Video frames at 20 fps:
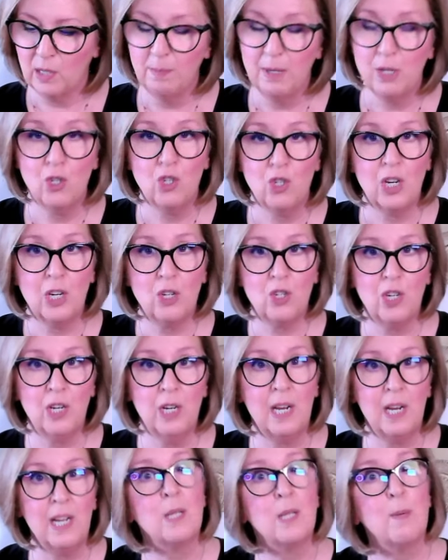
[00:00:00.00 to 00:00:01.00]

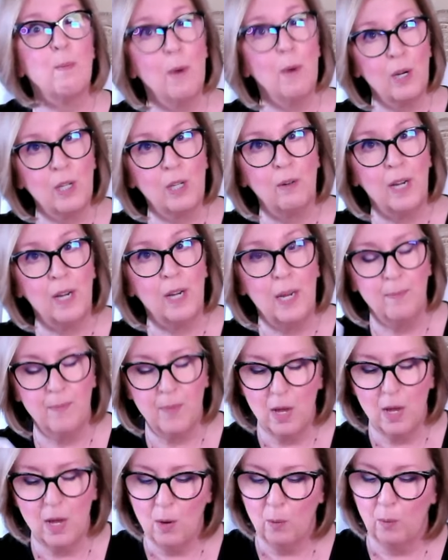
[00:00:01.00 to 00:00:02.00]
Magician is Mercury,
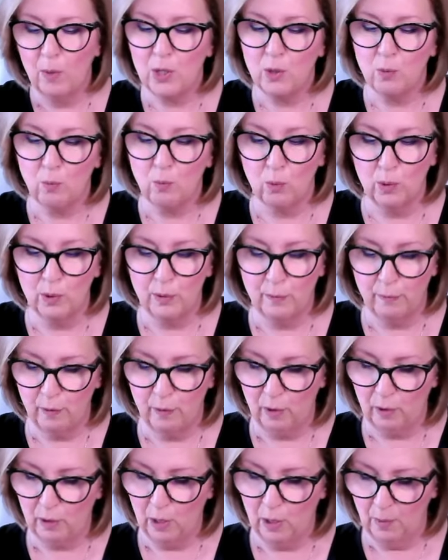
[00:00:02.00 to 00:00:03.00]
which rules
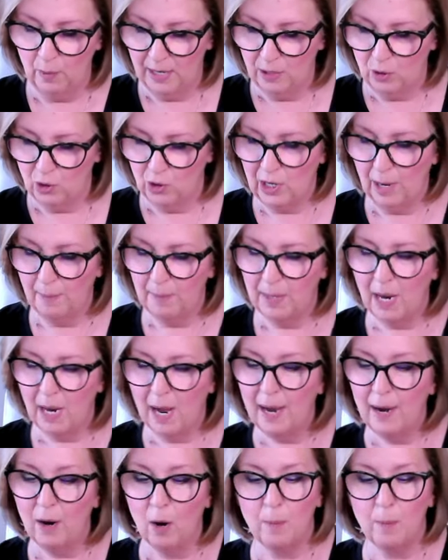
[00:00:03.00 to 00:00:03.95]
Virgo and Gemini.